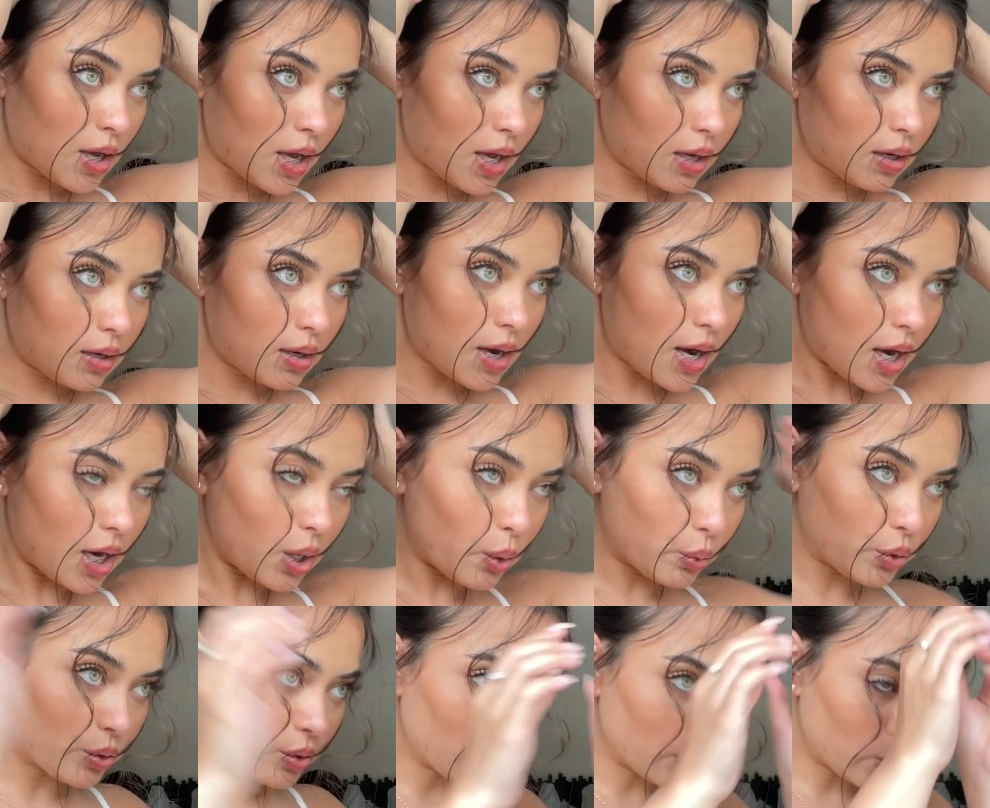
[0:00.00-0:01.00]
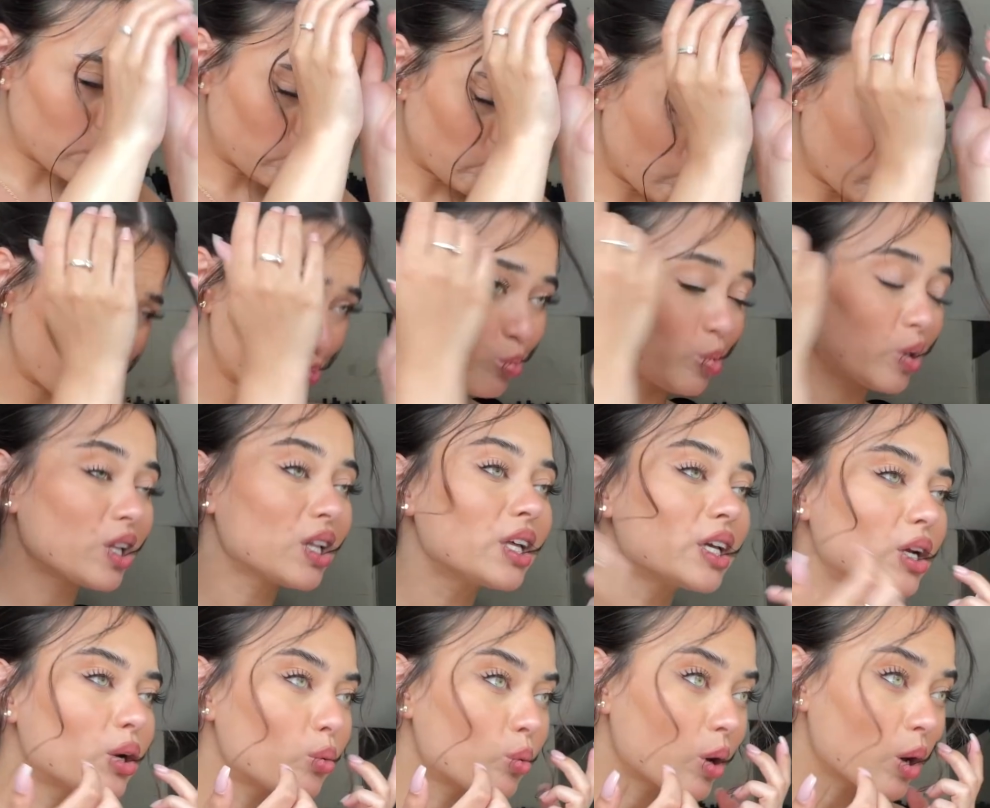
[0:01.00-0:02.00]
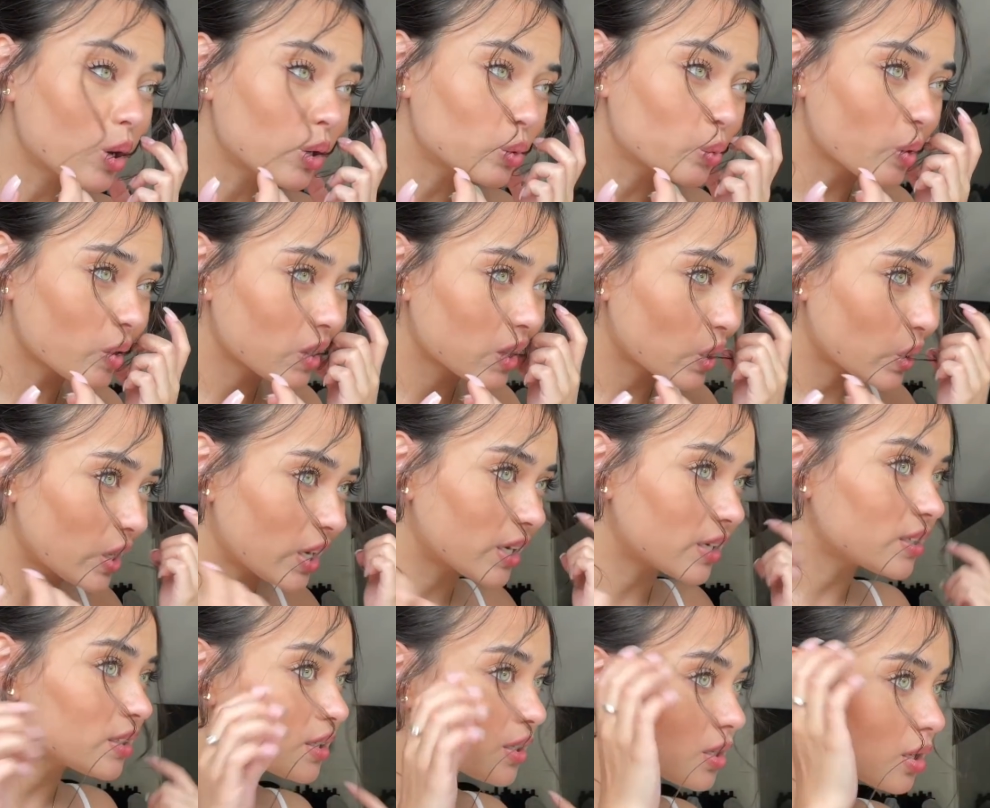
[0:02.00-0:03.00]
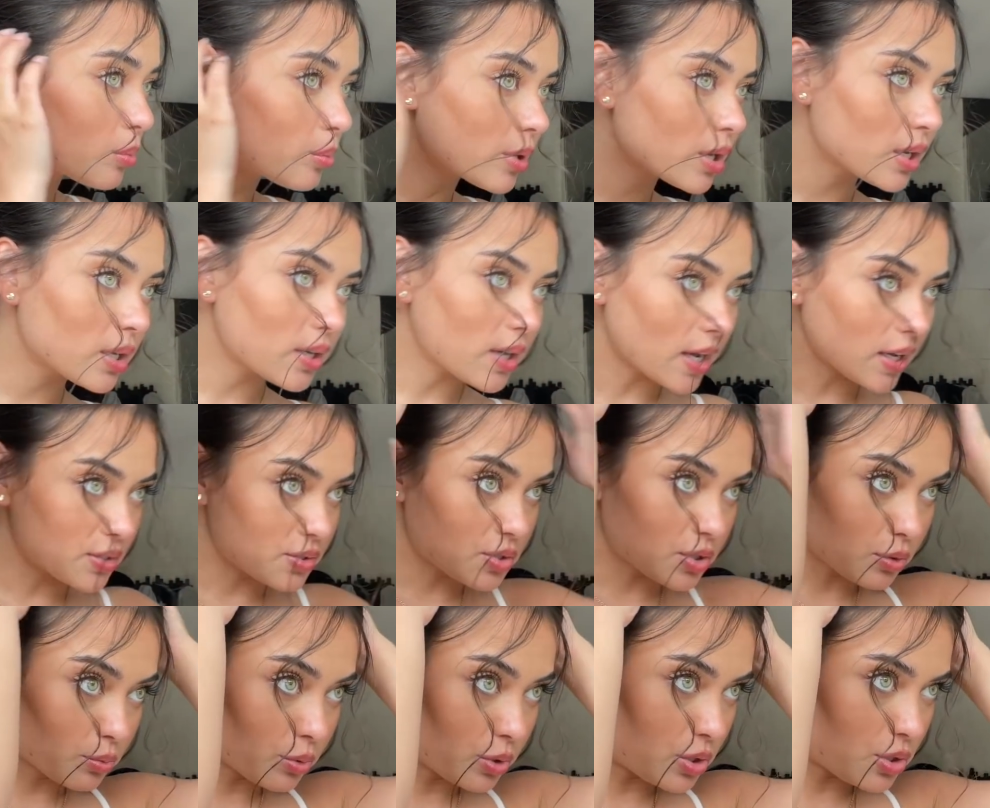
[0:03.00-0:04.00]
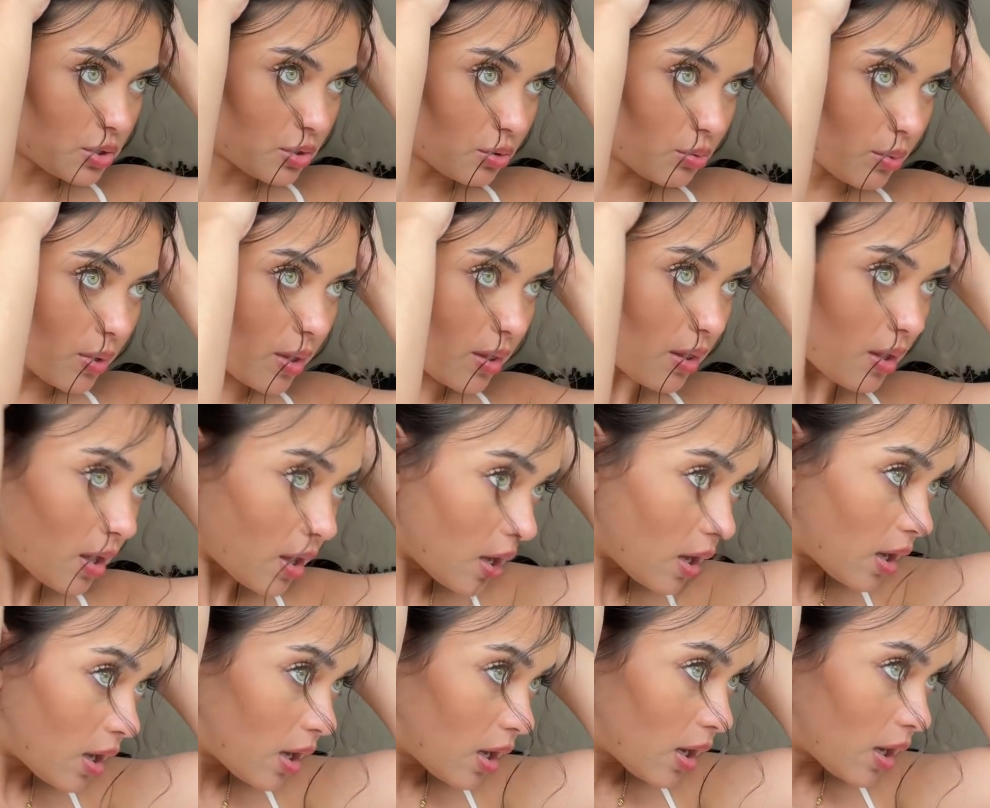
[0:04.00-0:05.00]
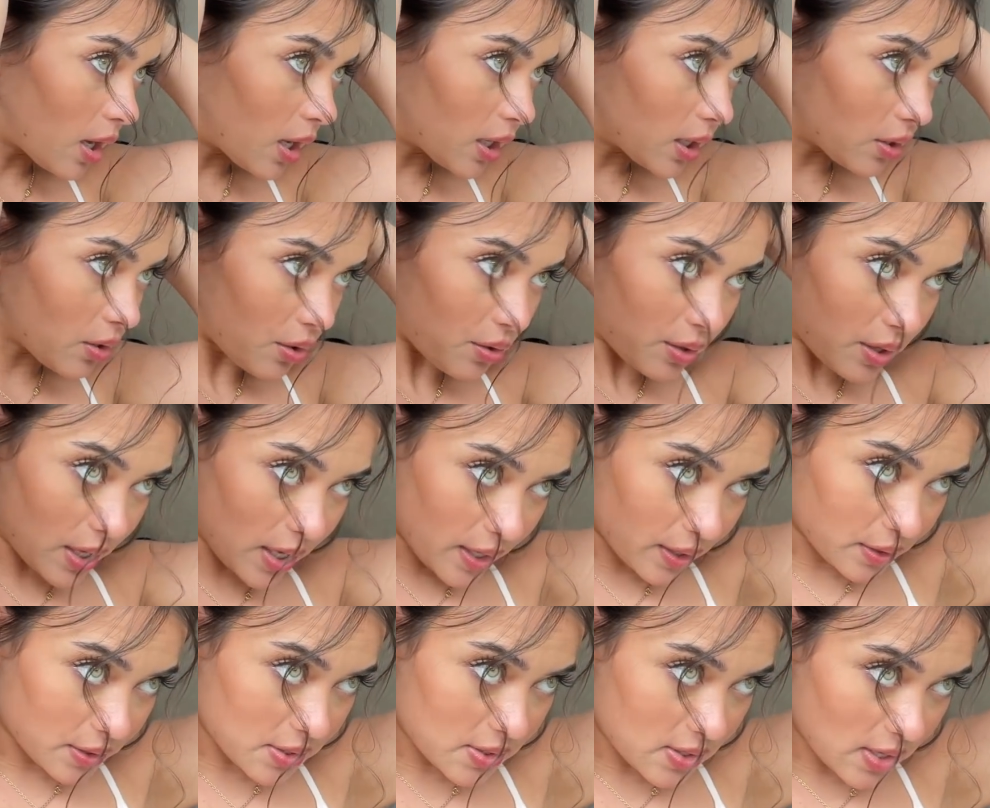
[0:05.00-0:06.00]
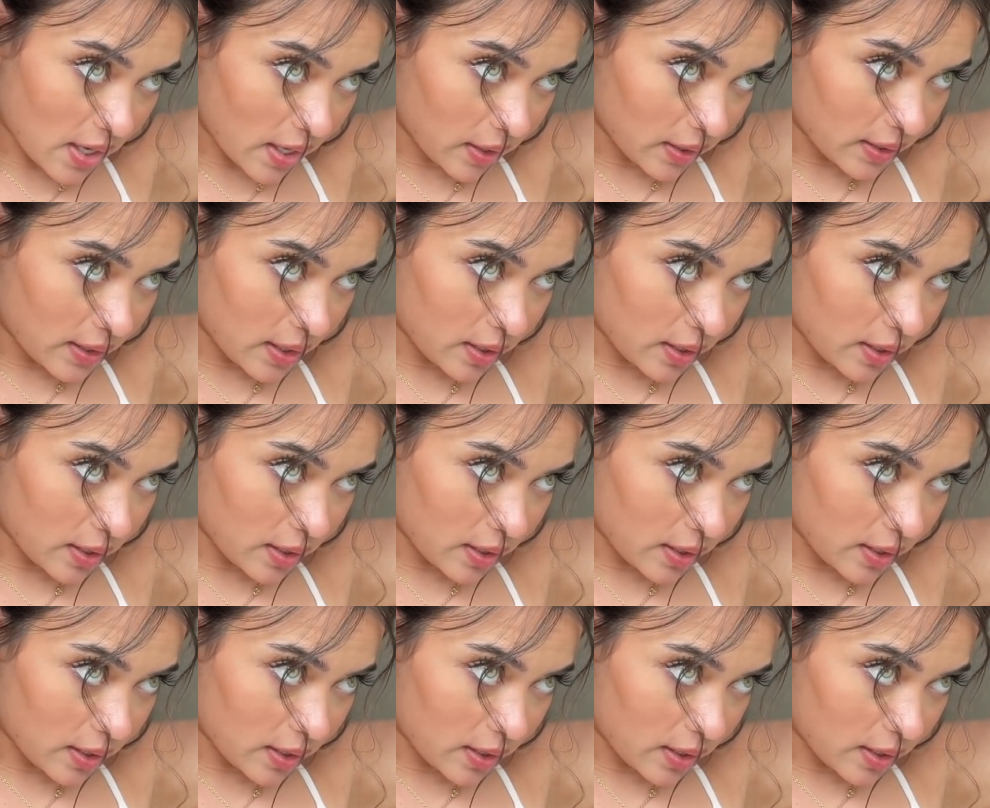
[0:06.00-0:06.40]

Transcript: and now you're going to play around with your hair a little bit as you would do with any other hairstyle.